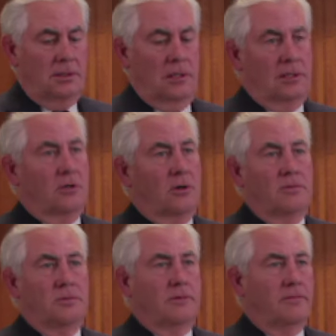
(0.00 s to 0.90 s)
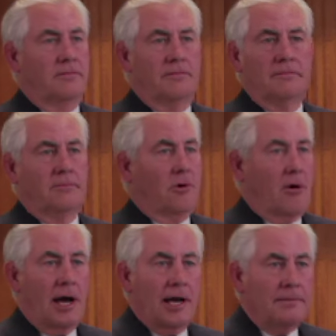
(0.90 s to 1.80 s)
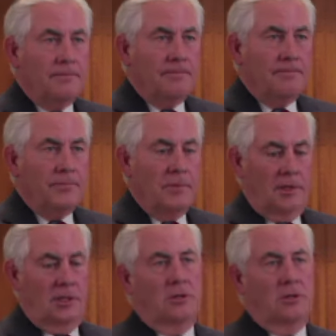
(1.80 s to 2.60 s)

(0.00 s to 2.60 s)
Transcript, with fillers: in terms of crime, in